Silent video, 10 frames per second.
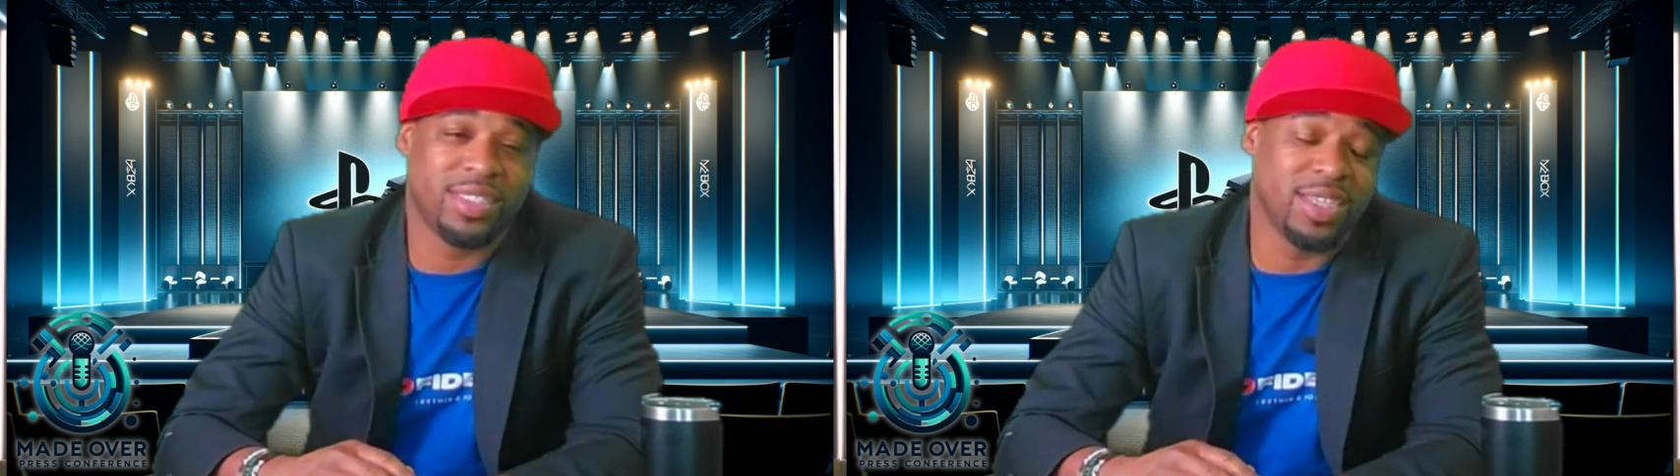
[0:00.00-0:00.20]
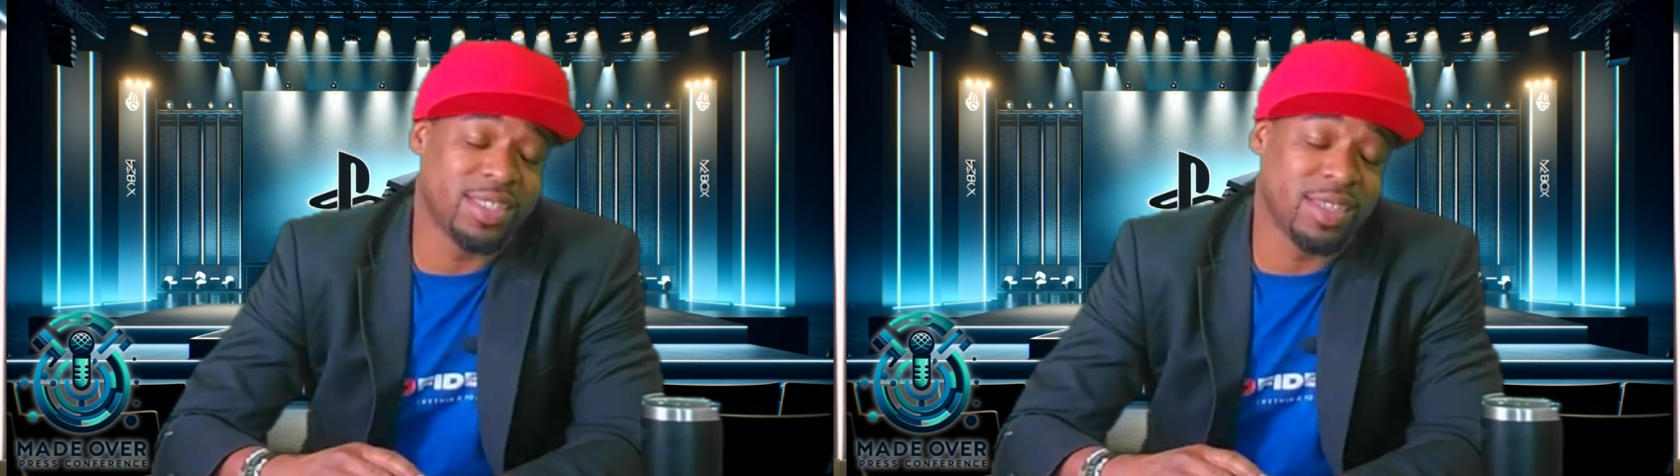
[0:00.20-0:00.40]

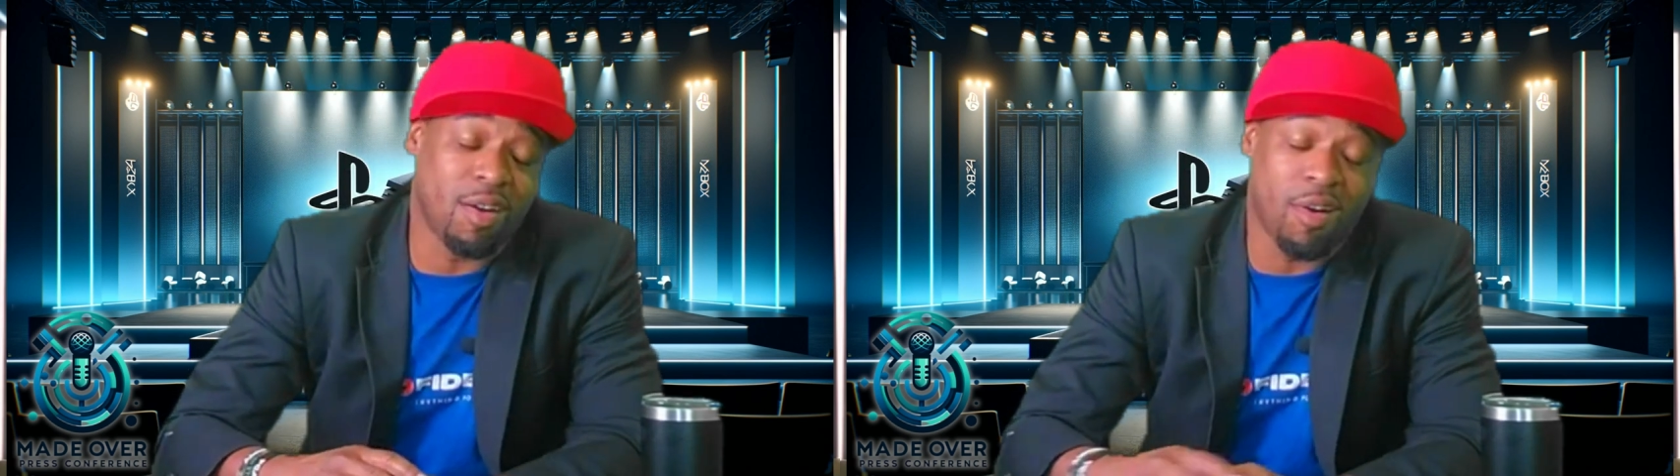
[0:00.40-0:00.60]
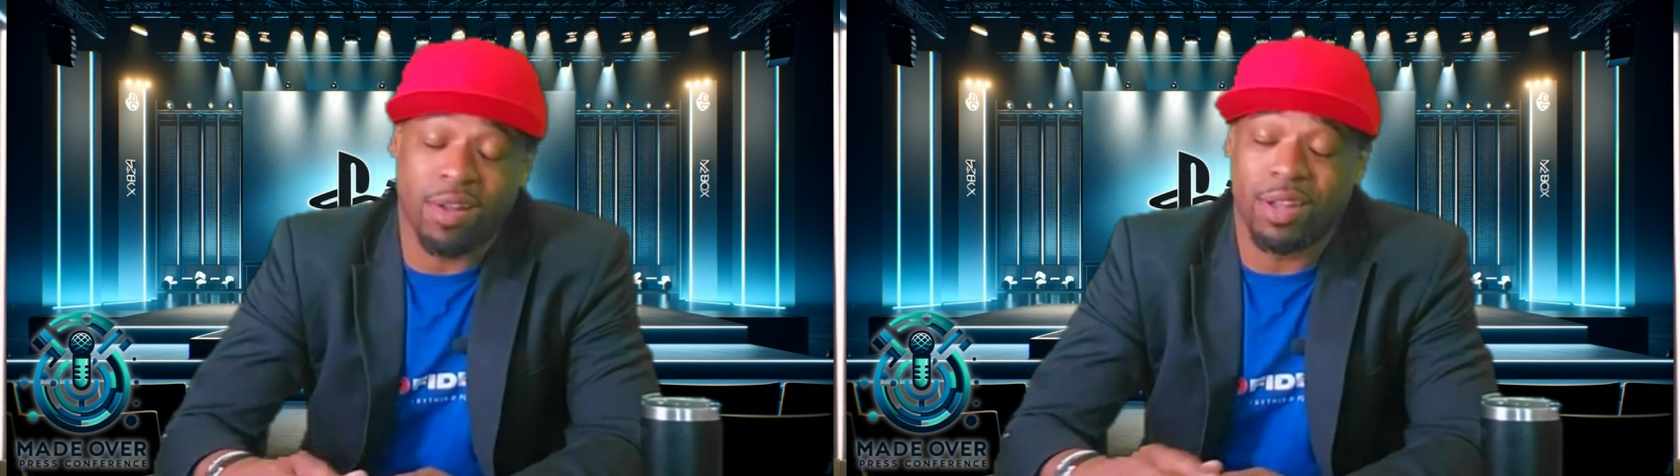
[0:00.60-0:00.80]
just
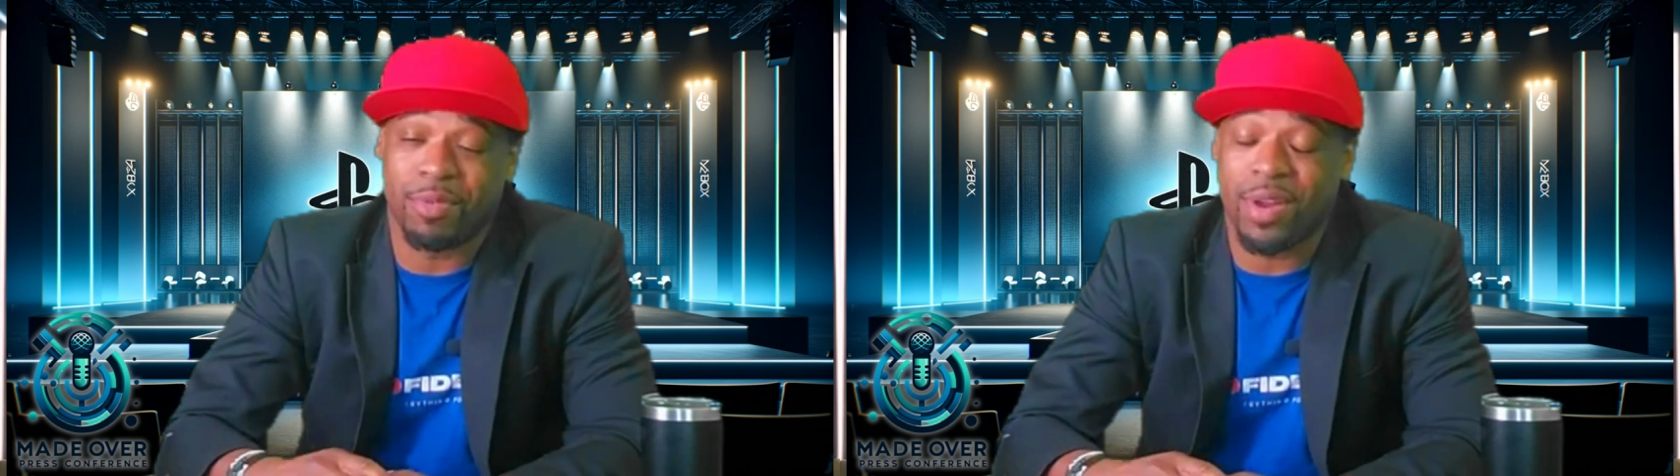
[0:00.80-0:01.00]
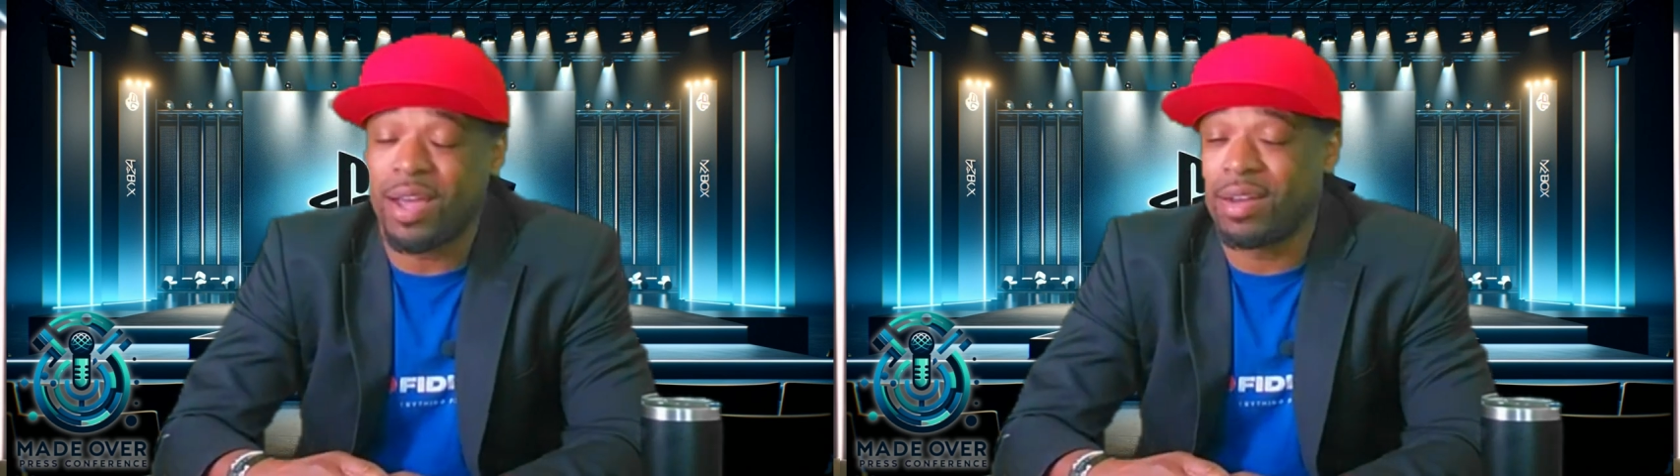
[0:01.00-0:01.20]
an
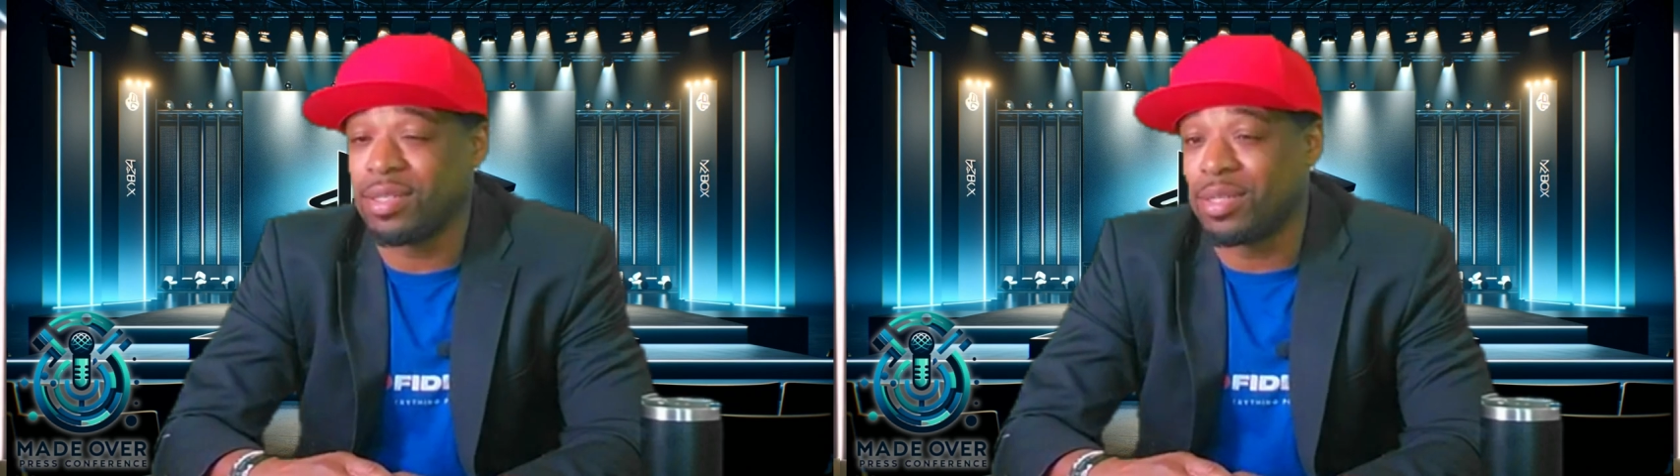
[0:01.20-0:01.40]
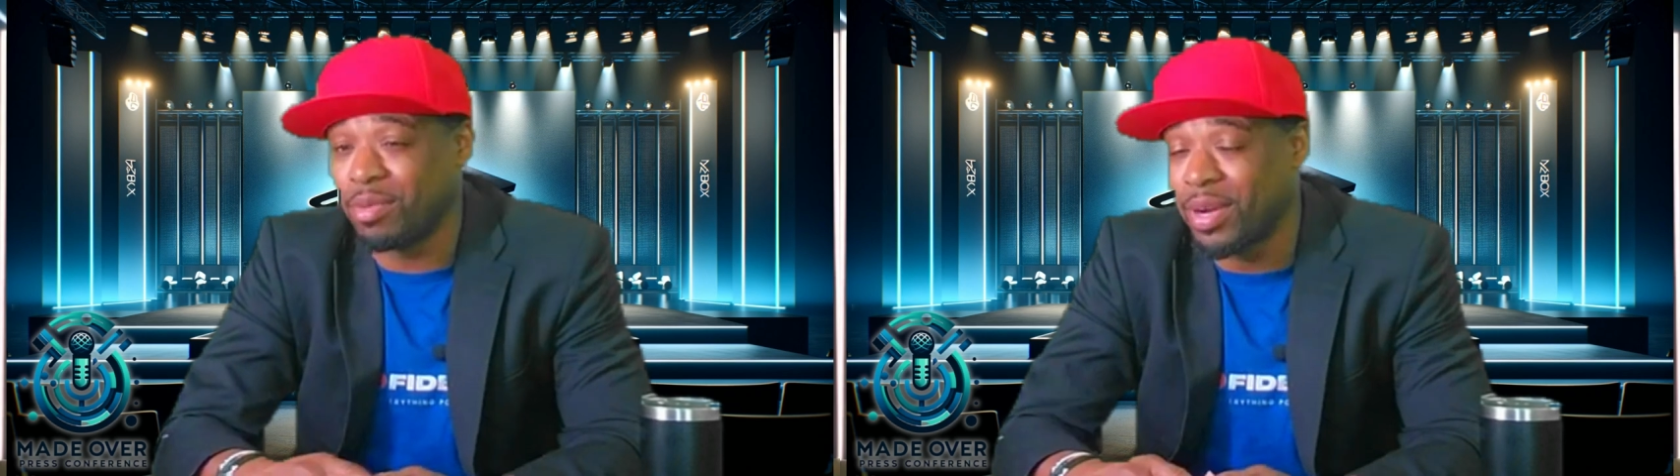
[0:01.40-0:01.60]

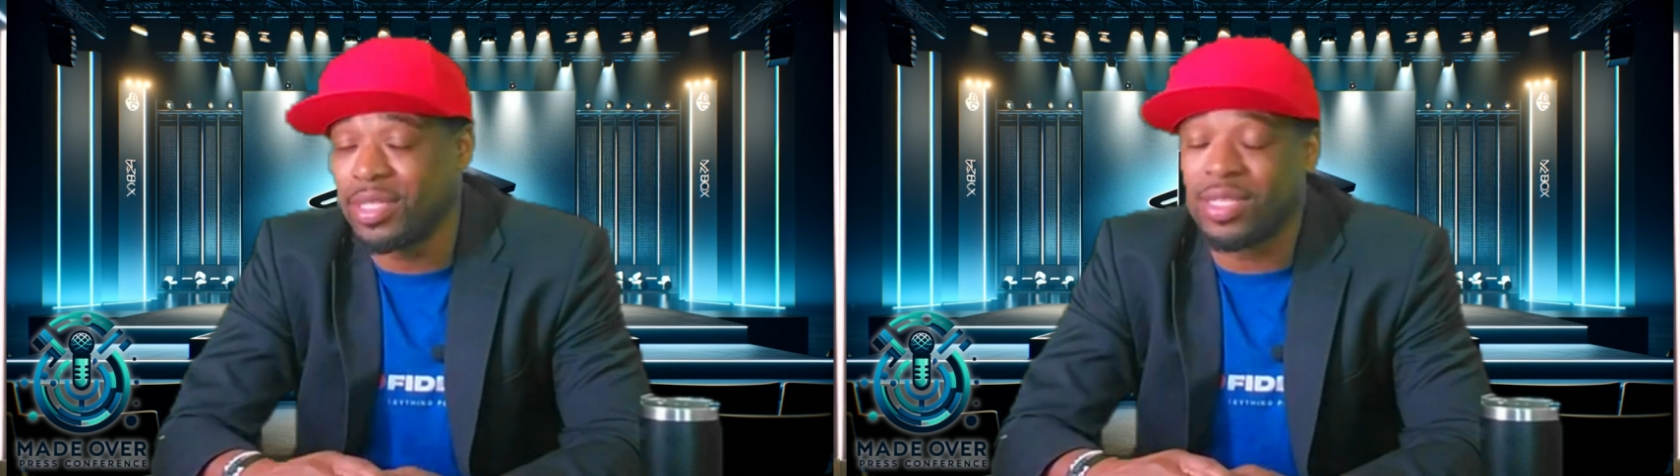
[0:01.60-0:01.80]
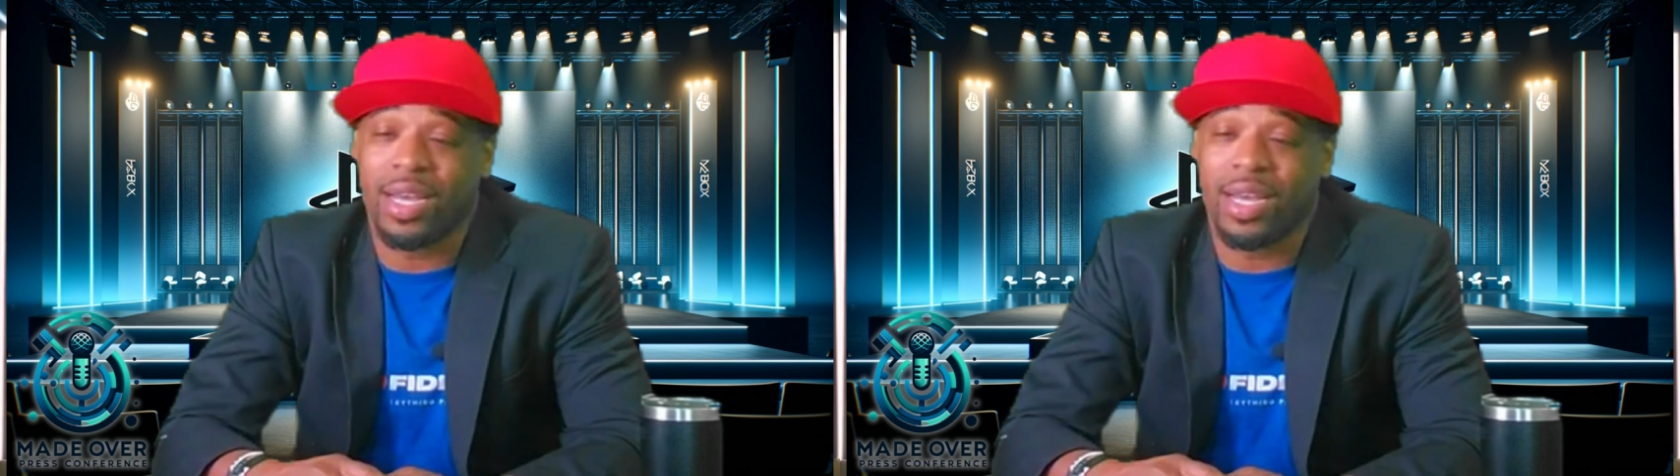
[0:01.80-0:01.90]
all-around great